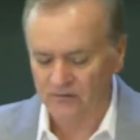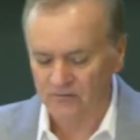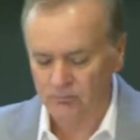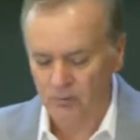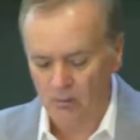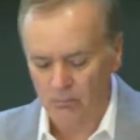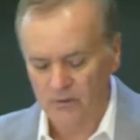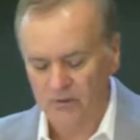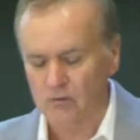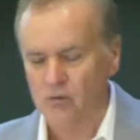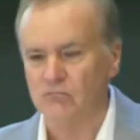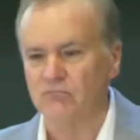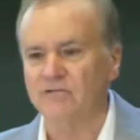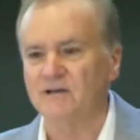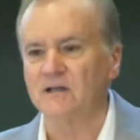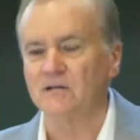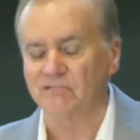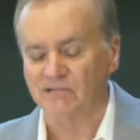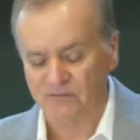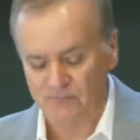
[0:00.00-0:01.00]
is what we call
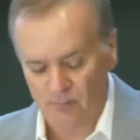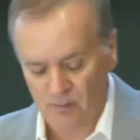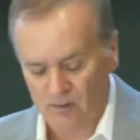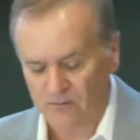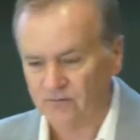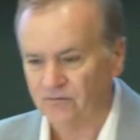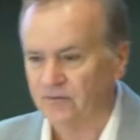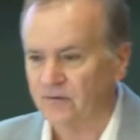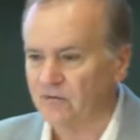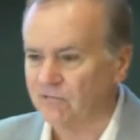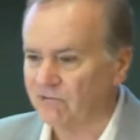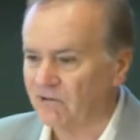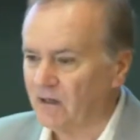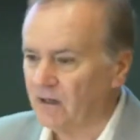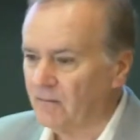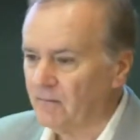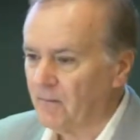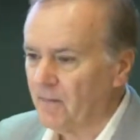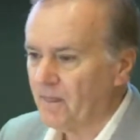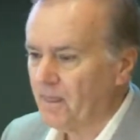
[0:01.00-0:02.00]
reader response theory.
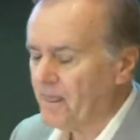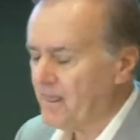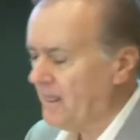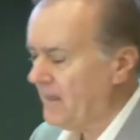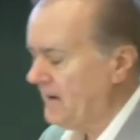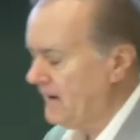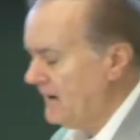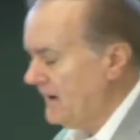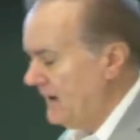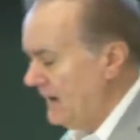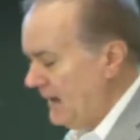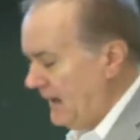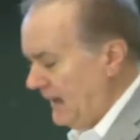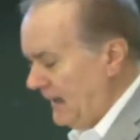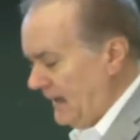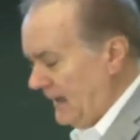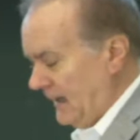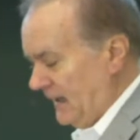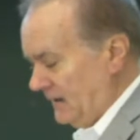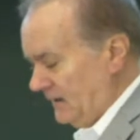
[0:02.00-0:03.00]

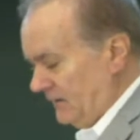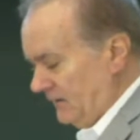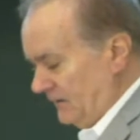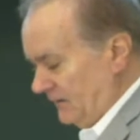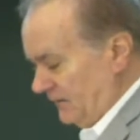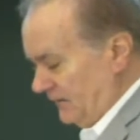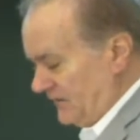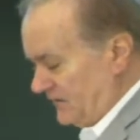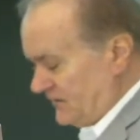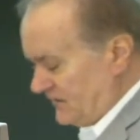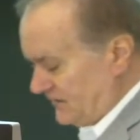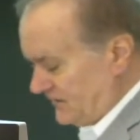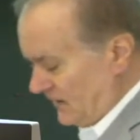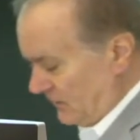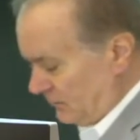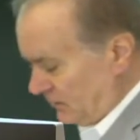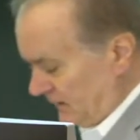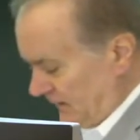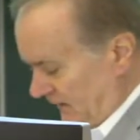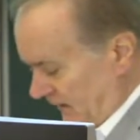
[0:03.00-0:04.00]
And this is
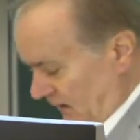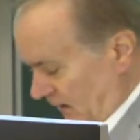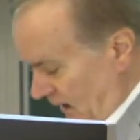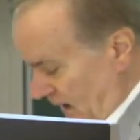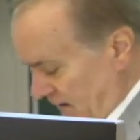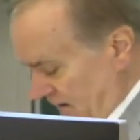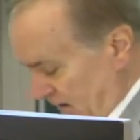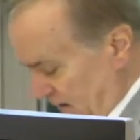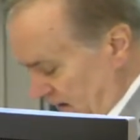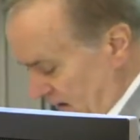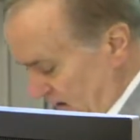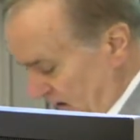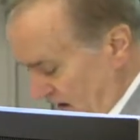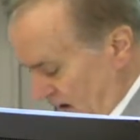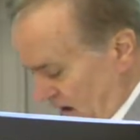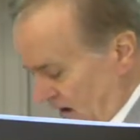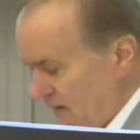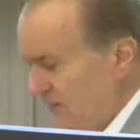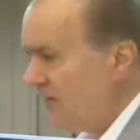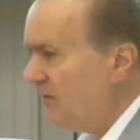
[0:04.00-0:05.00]
simply the
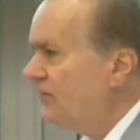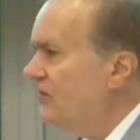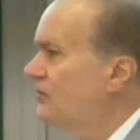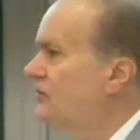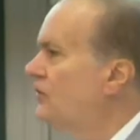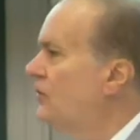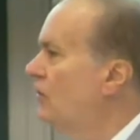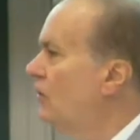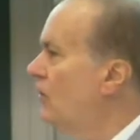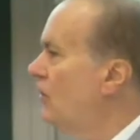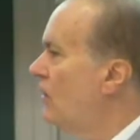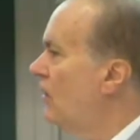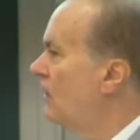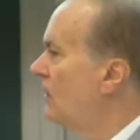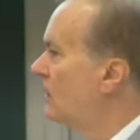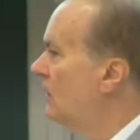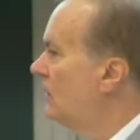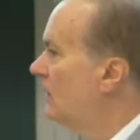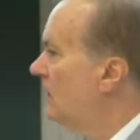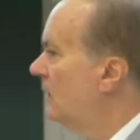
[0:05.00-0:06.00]
idea that the talk